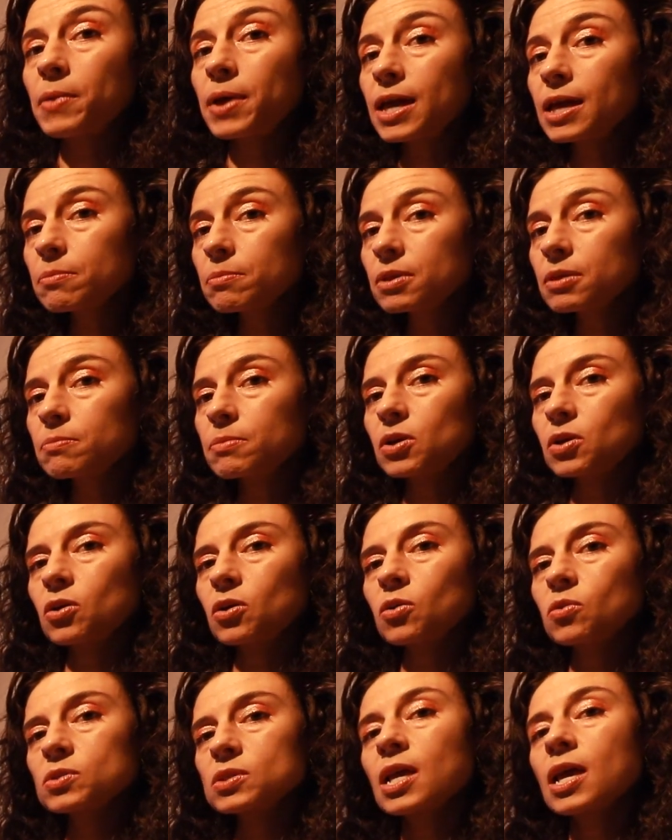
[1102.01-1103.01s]
Maybe
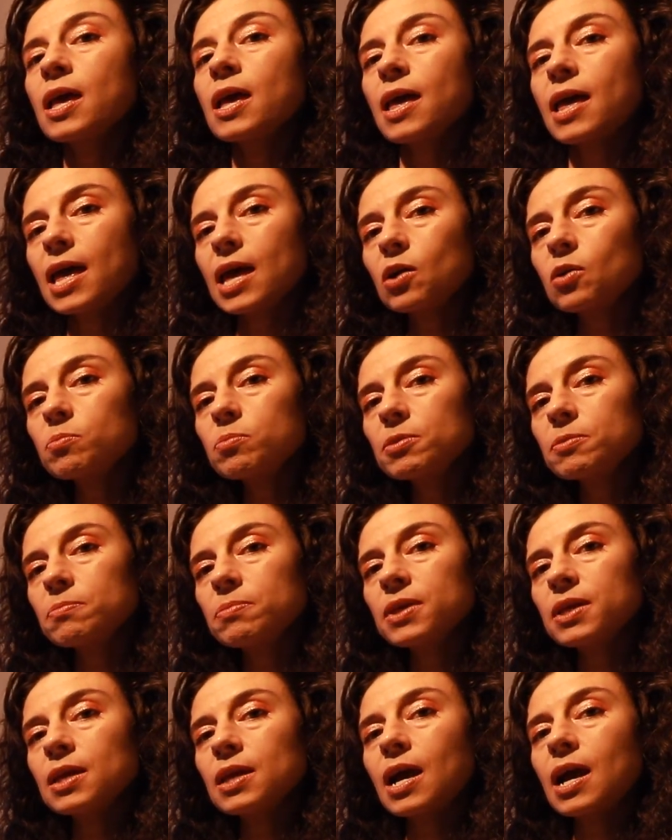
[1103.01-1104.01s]
because
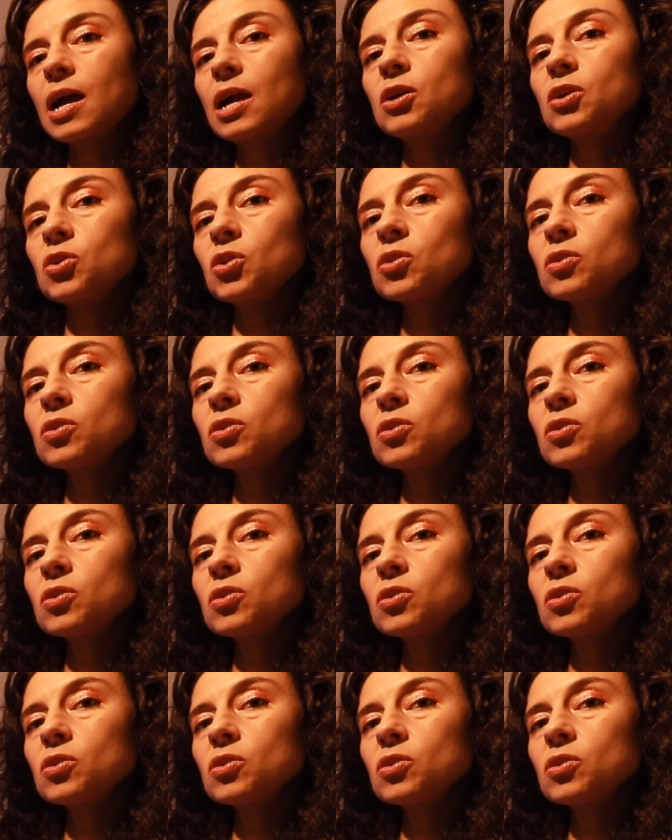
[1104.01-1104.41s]
LBB are